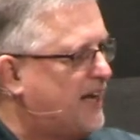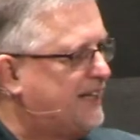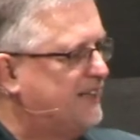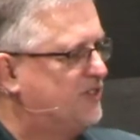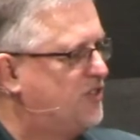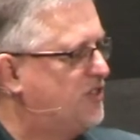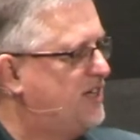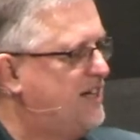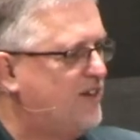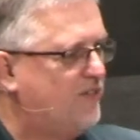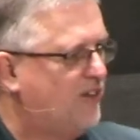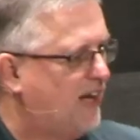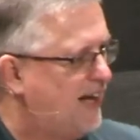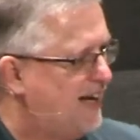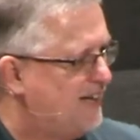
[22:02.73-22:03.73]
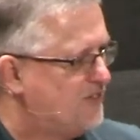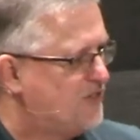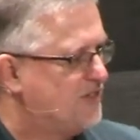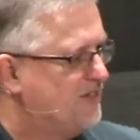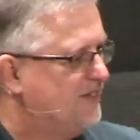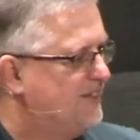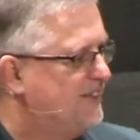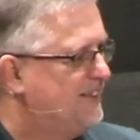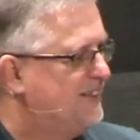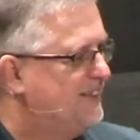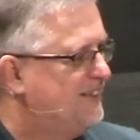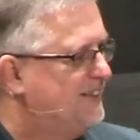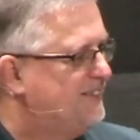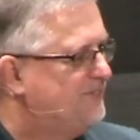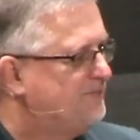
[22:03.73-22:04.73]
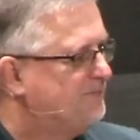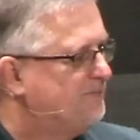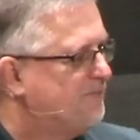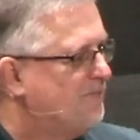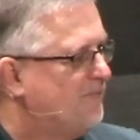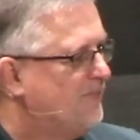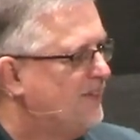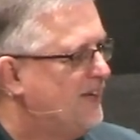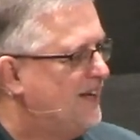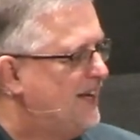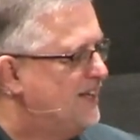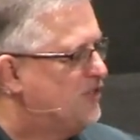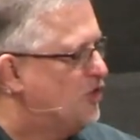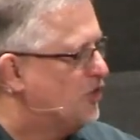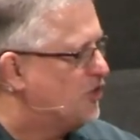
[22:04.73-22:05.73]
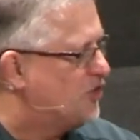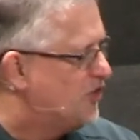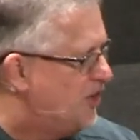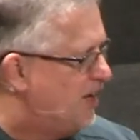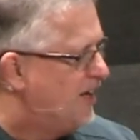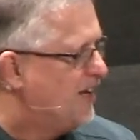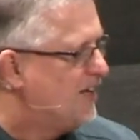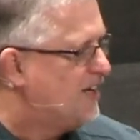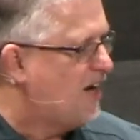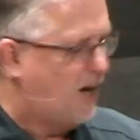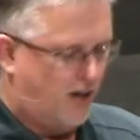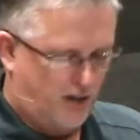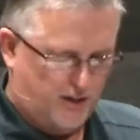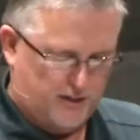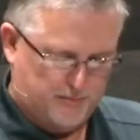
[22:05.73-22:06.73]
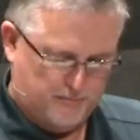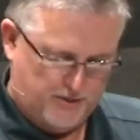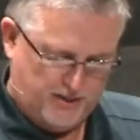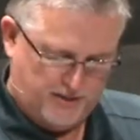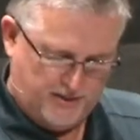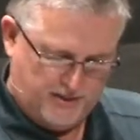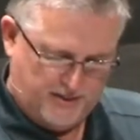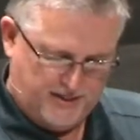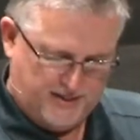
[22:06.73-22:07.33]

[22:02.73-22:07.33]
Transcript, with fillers: just like a sea of glass. It just calmed